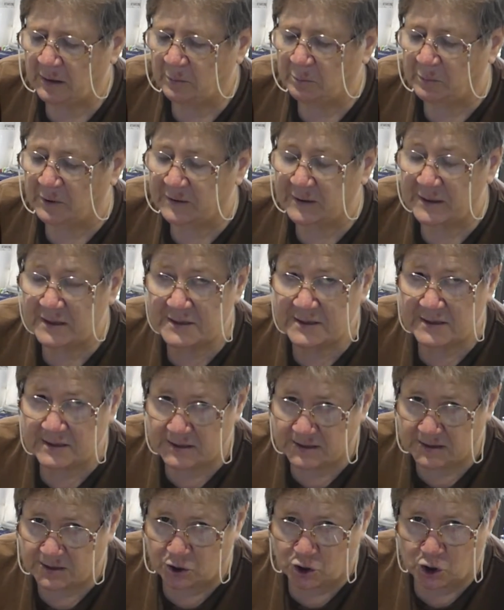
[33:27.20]
But this
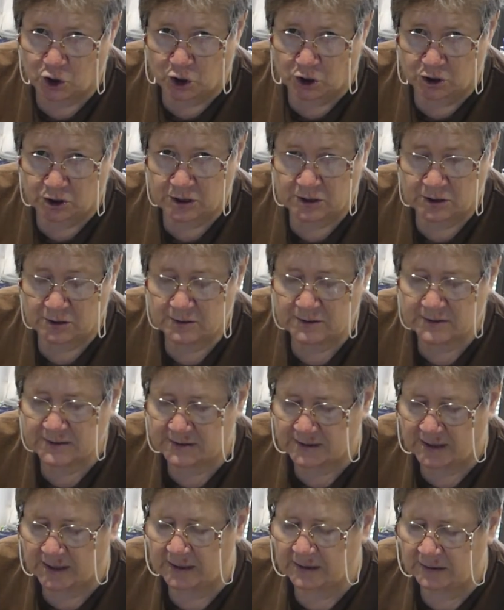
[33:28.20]
is not
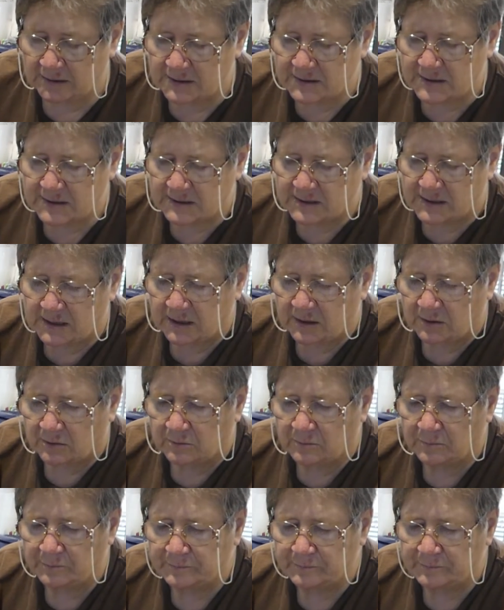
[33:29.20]
stainless steel.